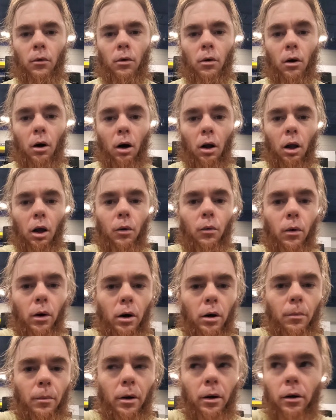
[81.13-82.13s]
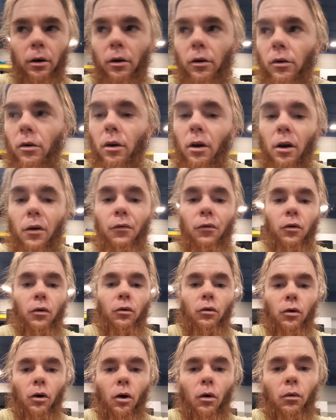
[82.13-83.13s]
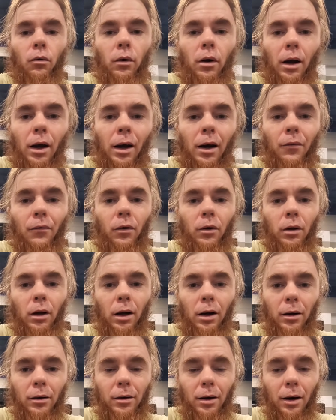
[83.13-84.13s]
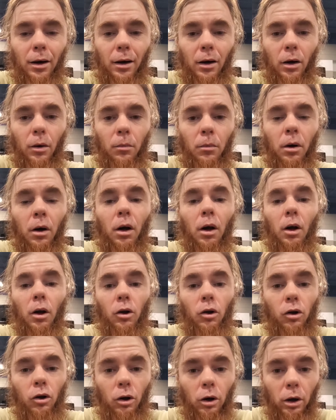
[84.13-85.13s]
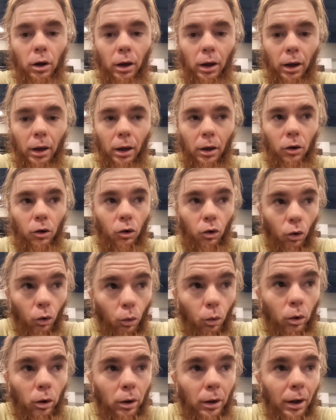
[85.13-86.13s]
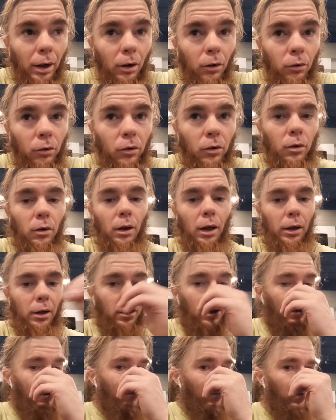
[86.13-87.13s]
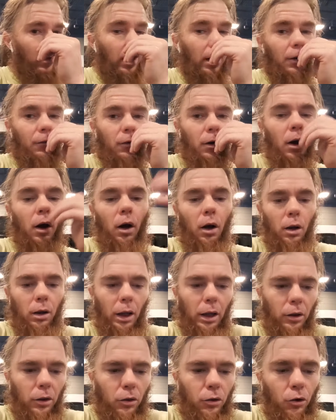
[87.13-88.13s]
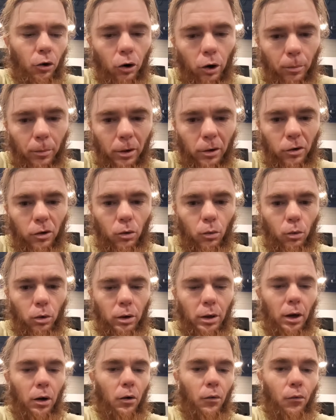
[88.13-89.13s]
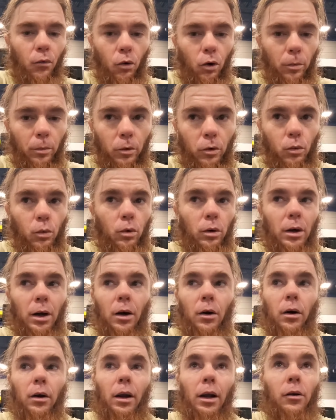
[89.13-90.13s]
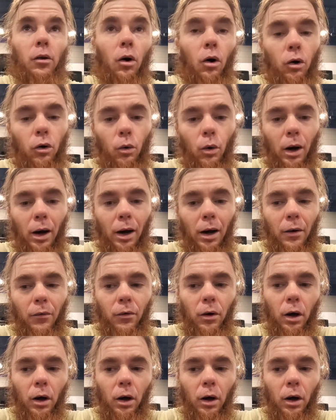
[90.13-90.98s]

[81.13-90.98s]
All I recommend is, if you don't have a lot of time to do workouts, like if you have like thirty minutes to work out or forty minutes to work out and that's all you have,